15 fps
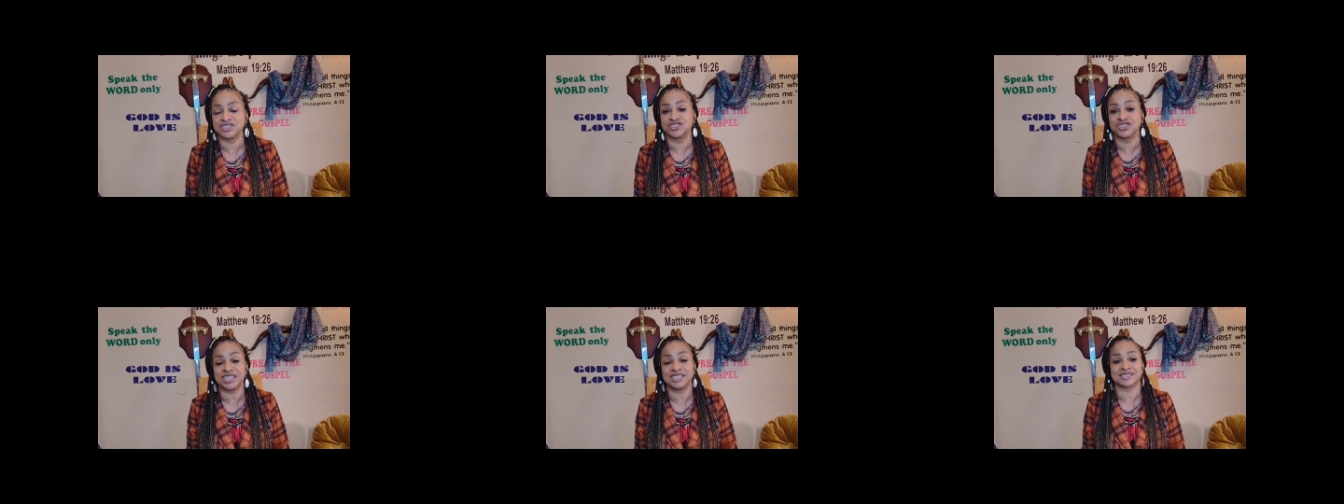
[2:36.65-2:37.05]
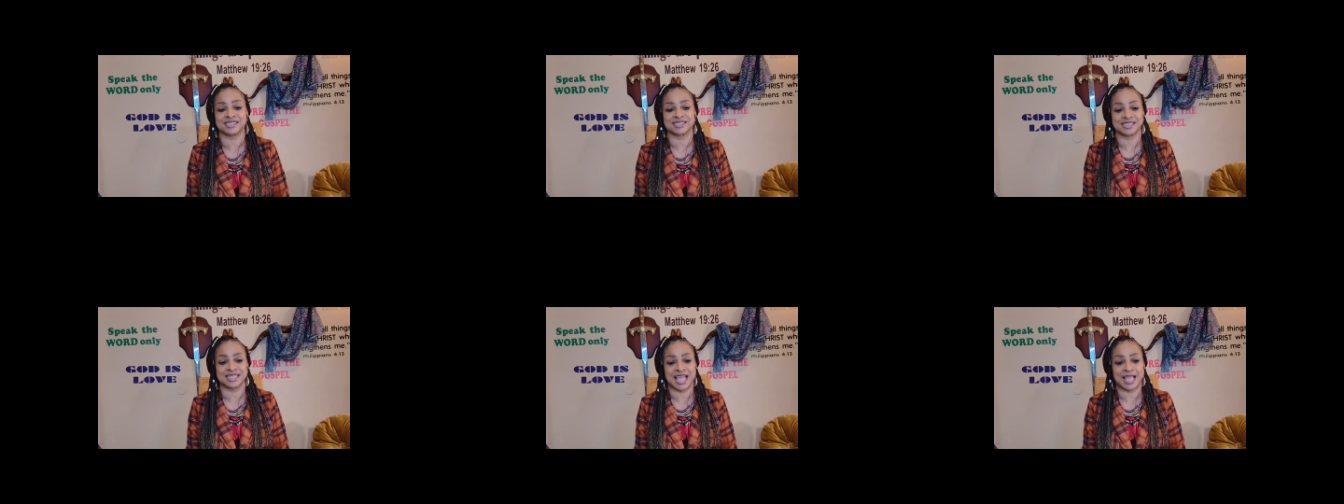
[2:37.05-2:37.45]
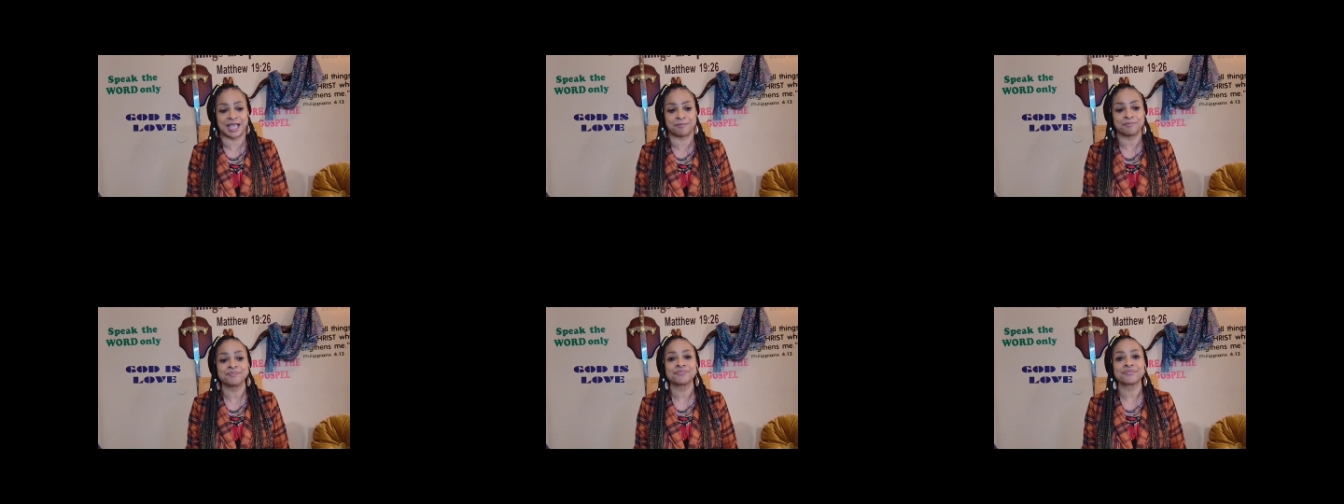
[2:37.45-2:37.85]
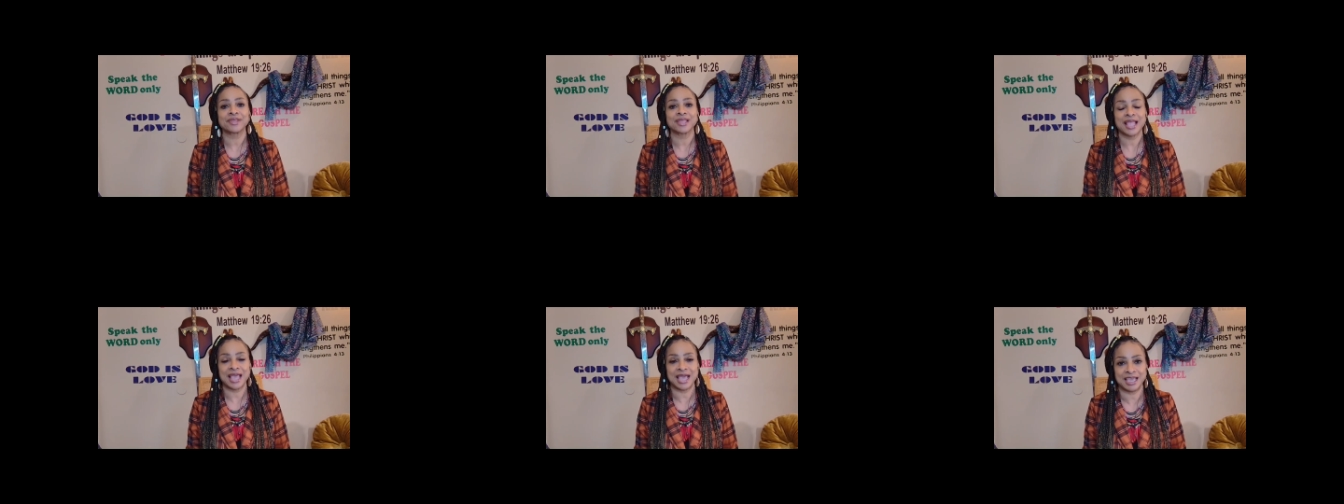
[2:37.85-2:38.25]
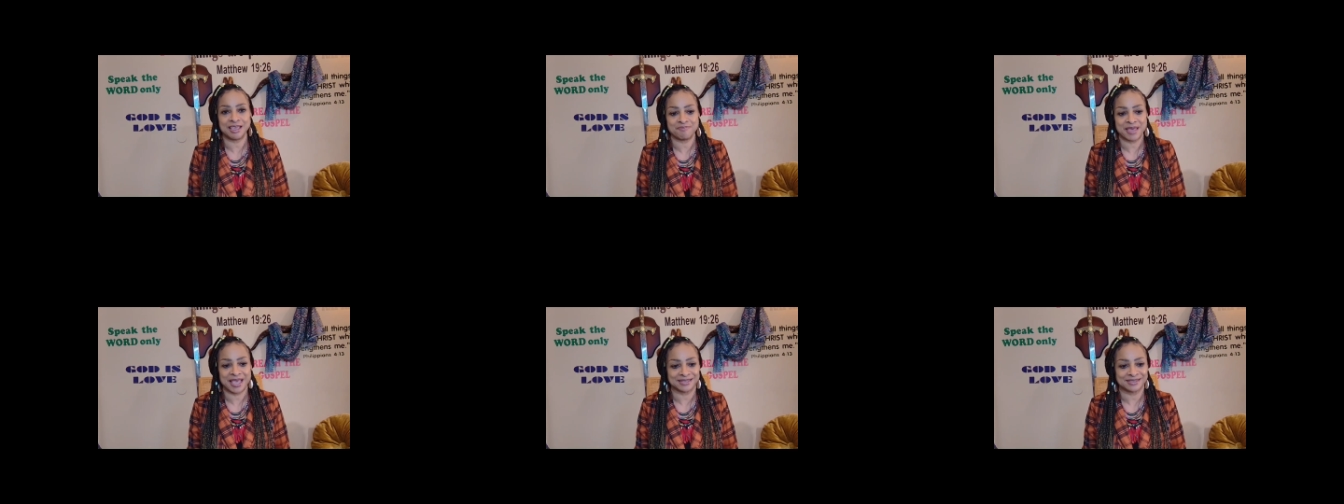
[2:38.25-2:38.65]
In Jesus' name,
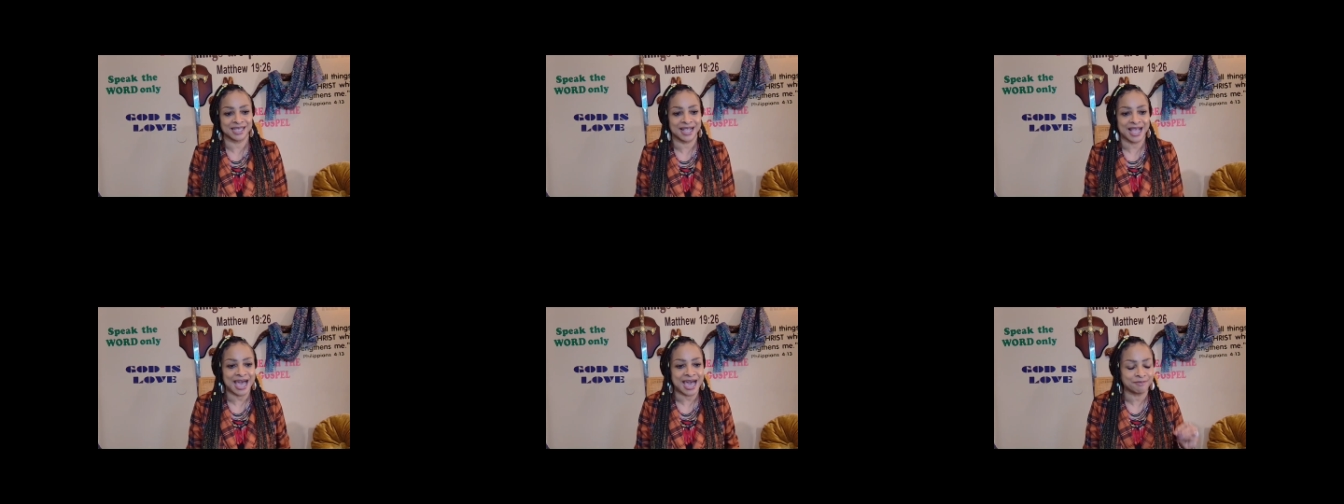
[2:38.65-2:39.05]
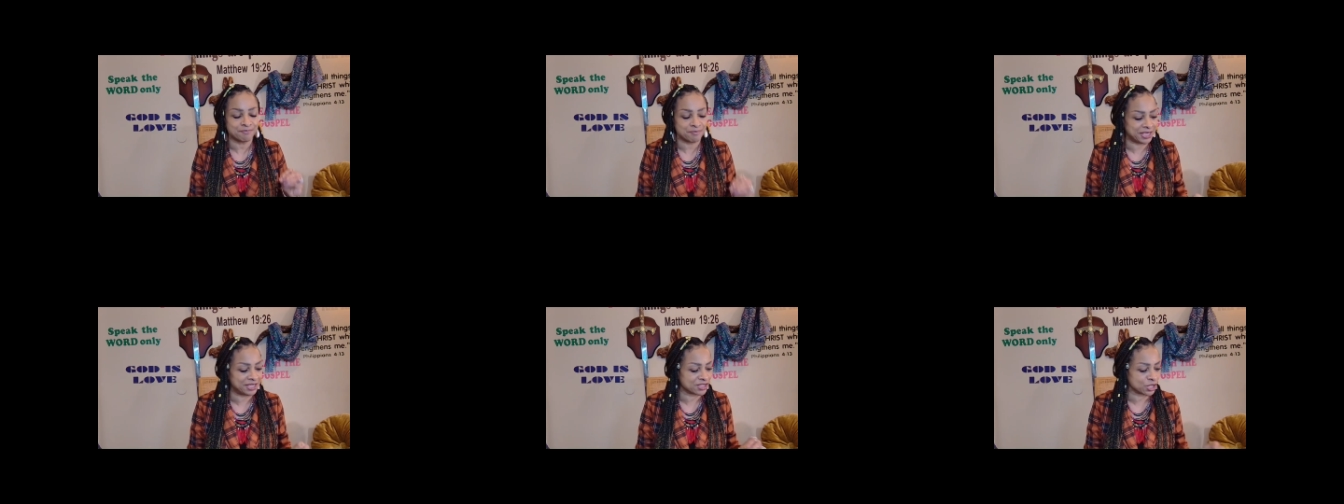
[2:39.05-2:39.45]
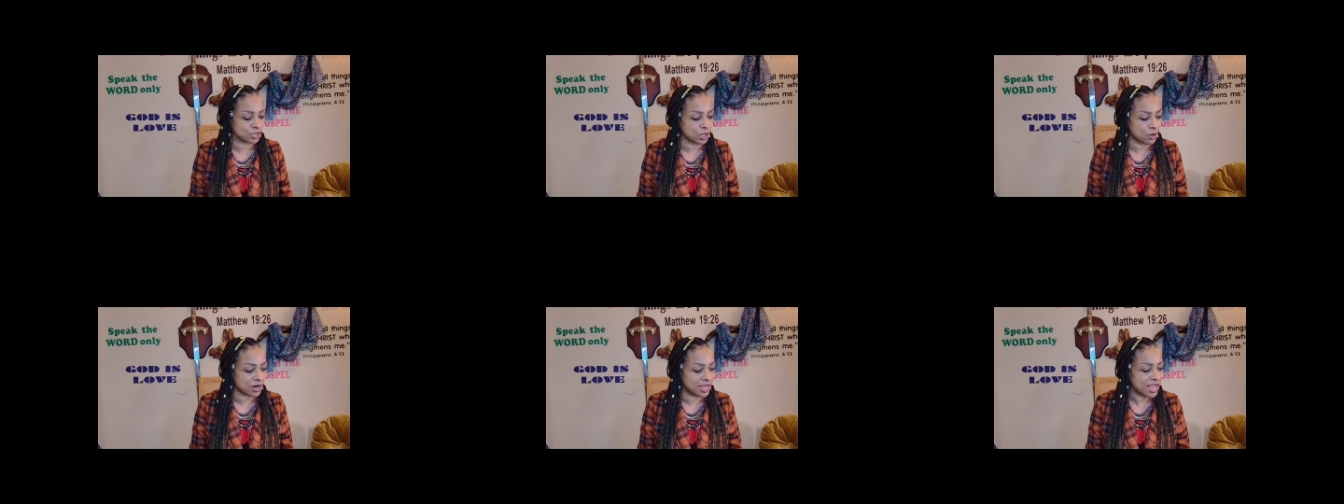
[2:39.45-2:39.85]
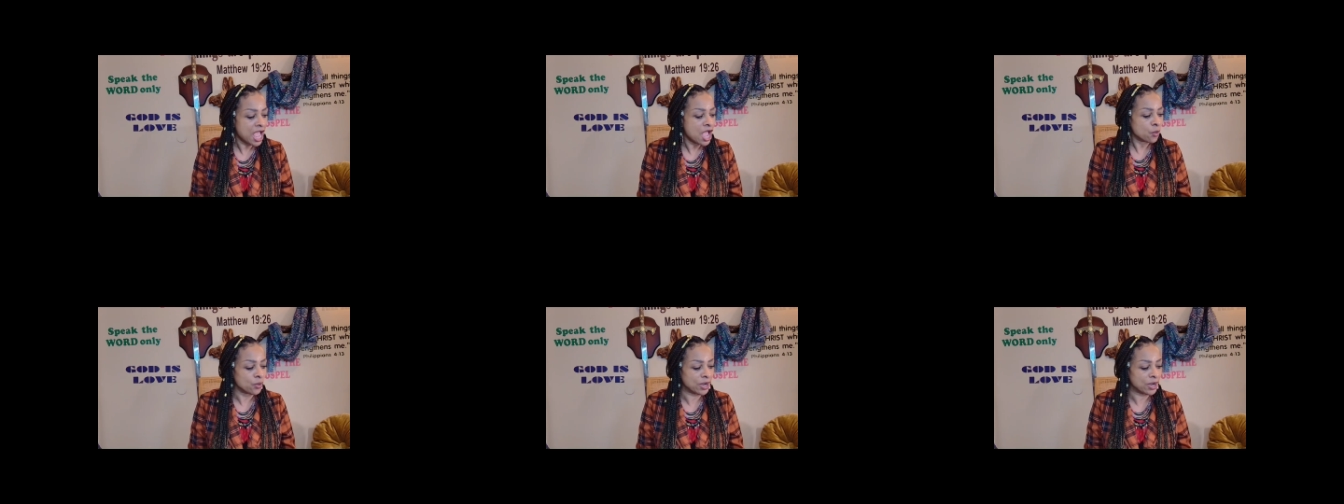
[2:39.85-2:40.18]
amen. To God be the glory.